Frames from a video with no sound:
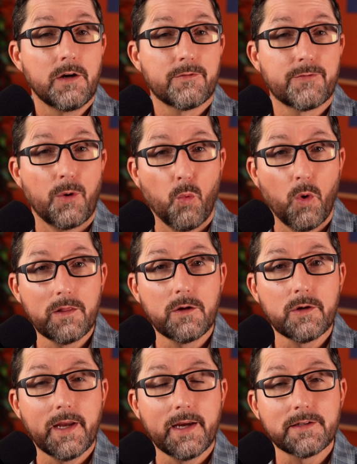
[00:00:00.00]
from one
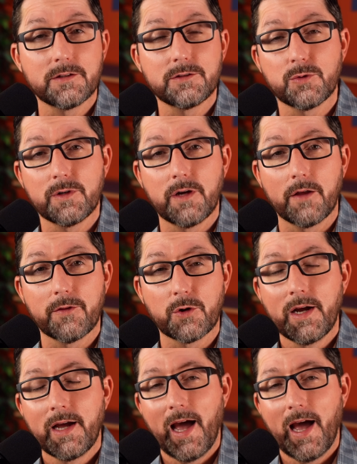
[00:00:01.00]
location to another